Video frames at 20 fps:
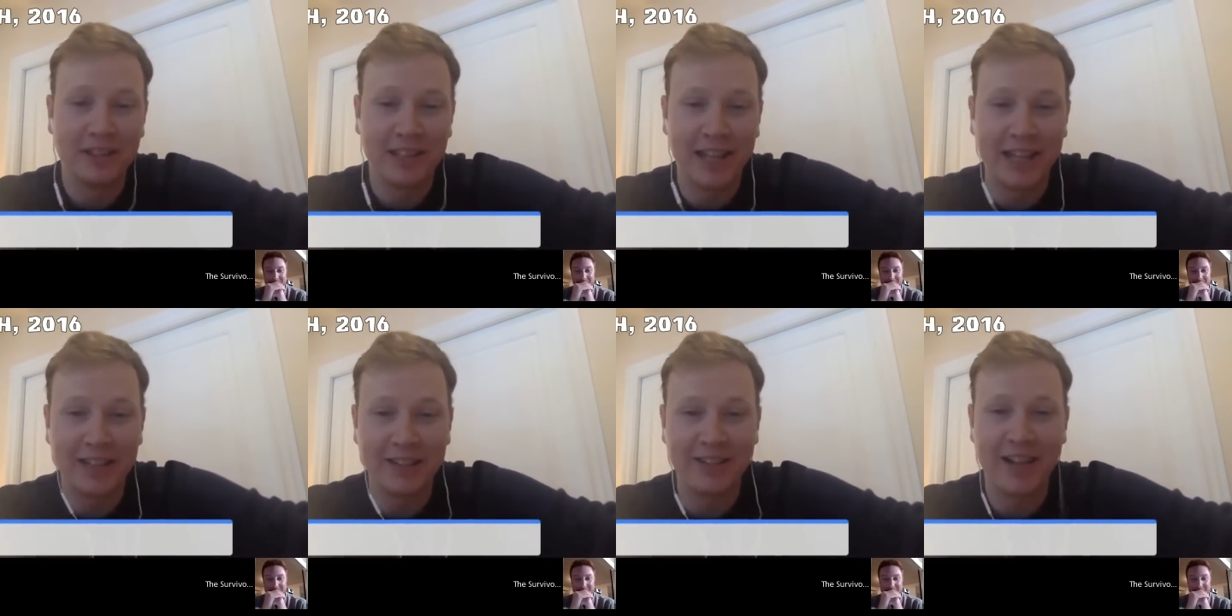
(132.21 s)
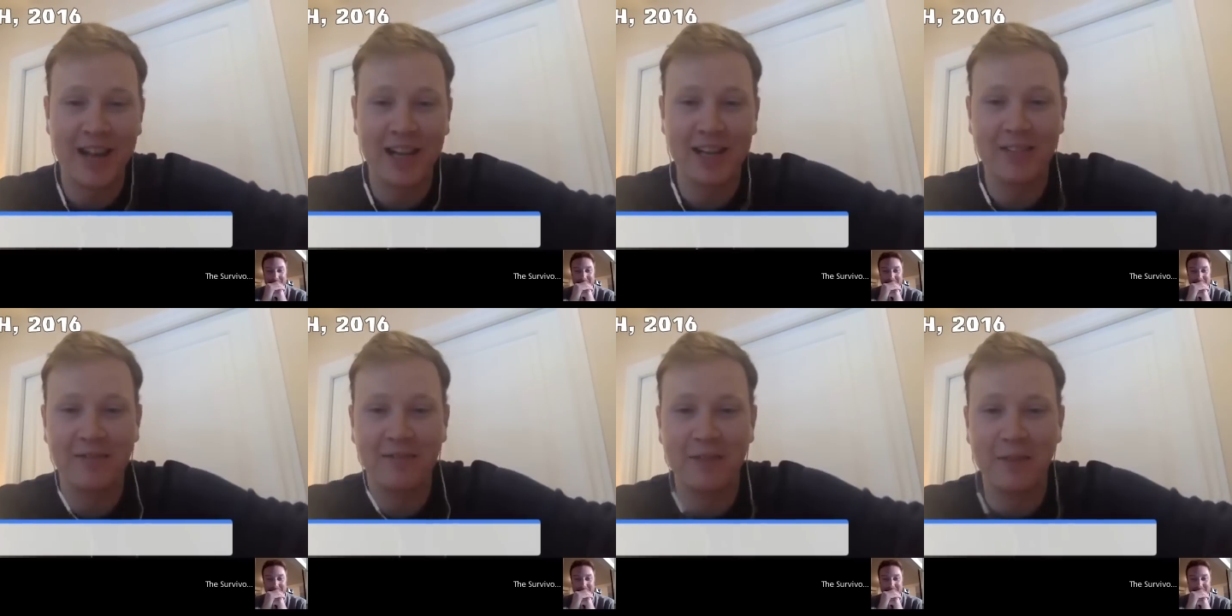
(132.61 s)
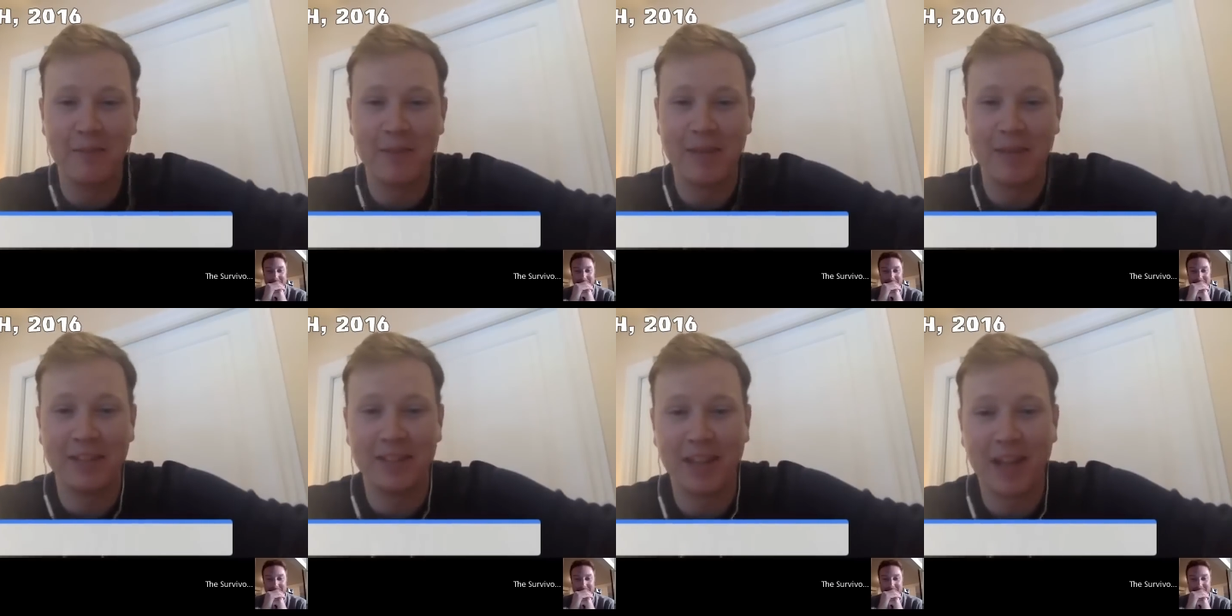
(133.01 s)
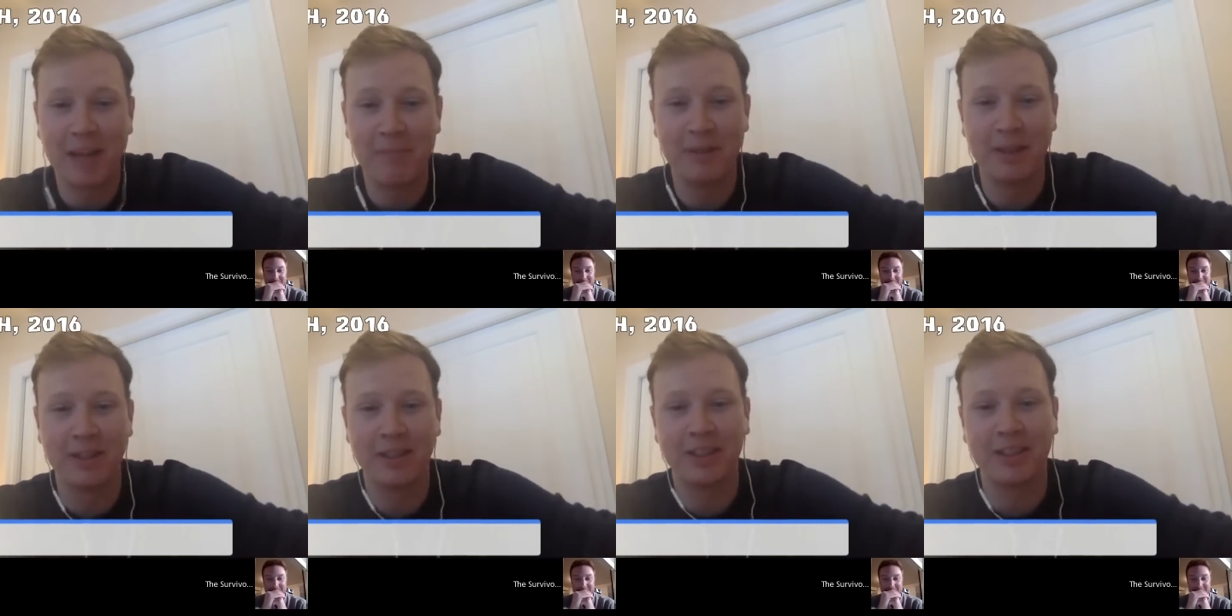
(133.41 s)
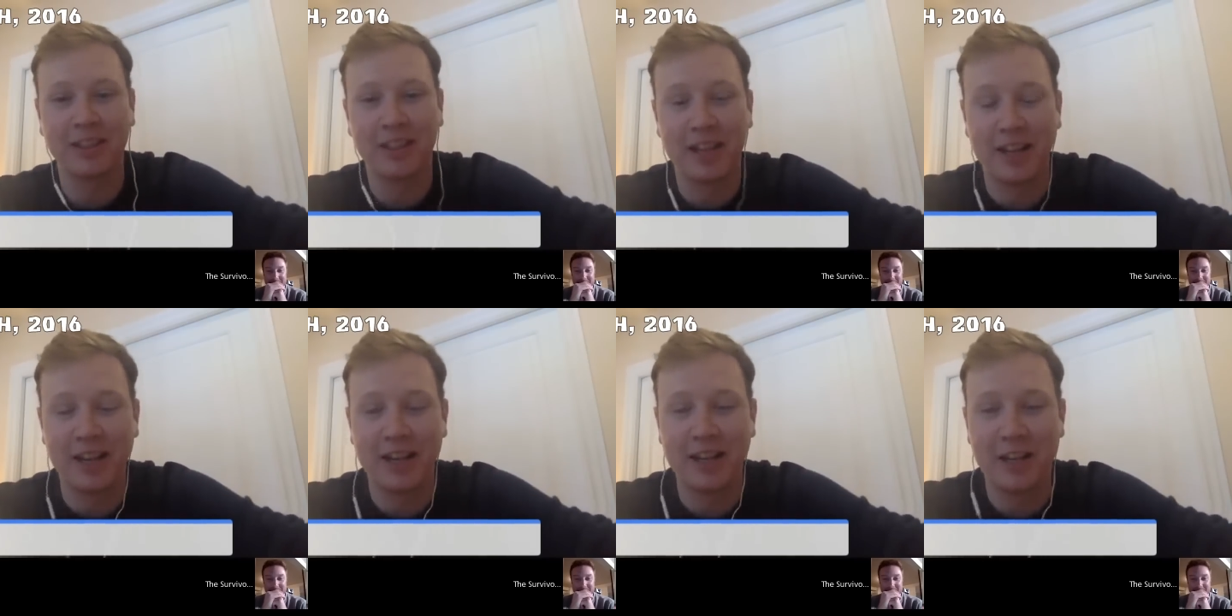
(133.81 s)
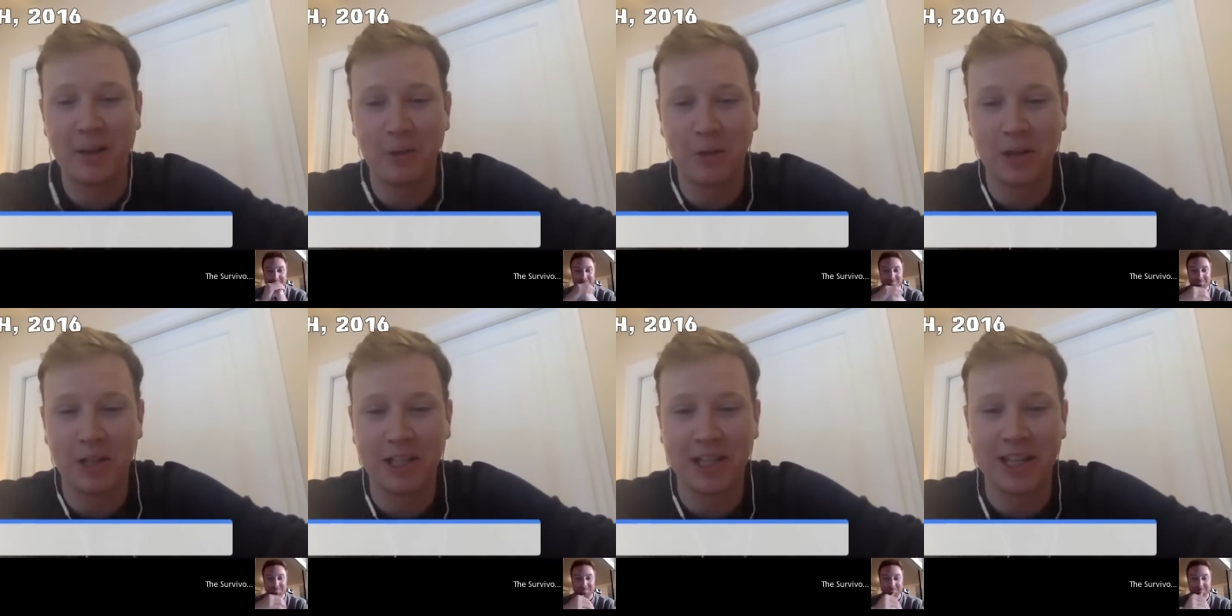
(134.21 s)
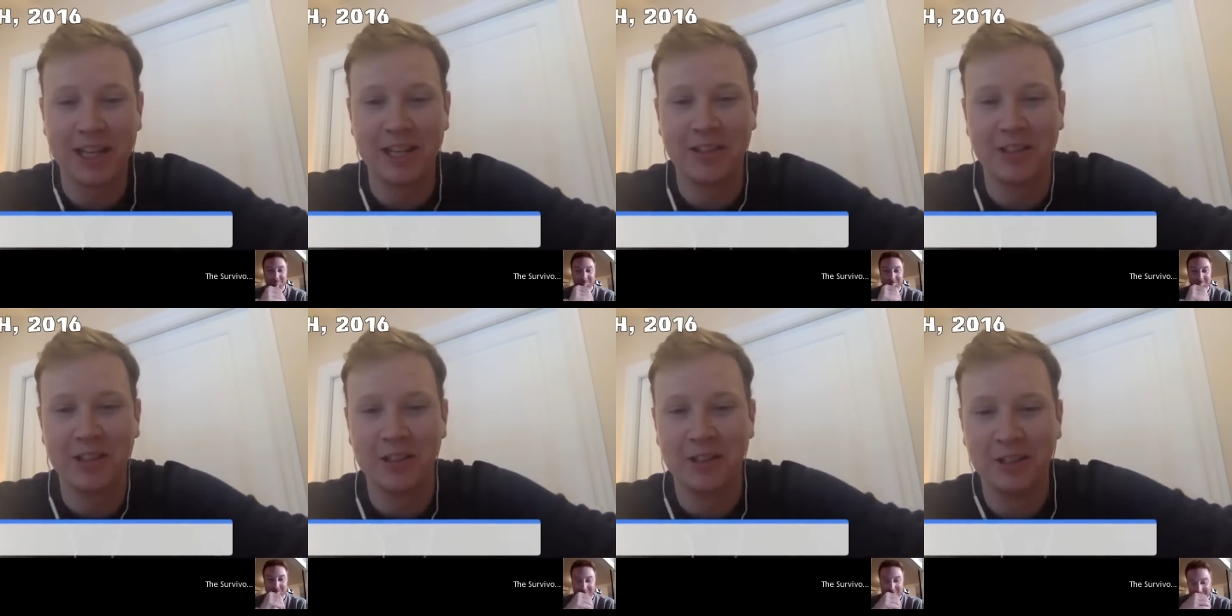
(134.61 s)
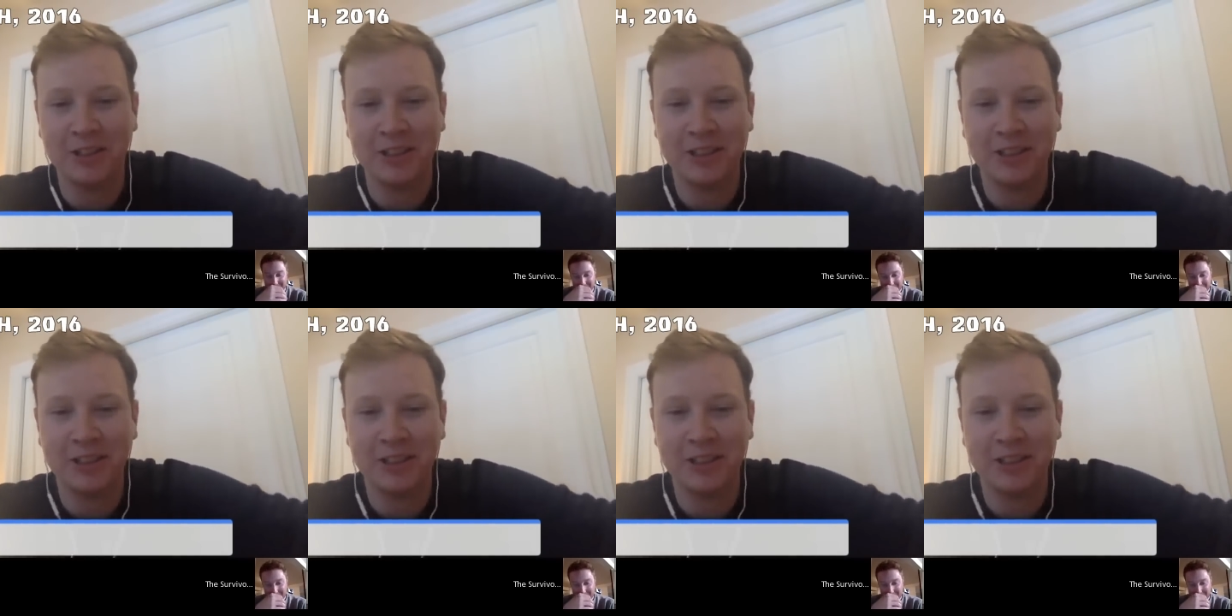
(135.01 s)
That's kind of the main topic that we're going to get into.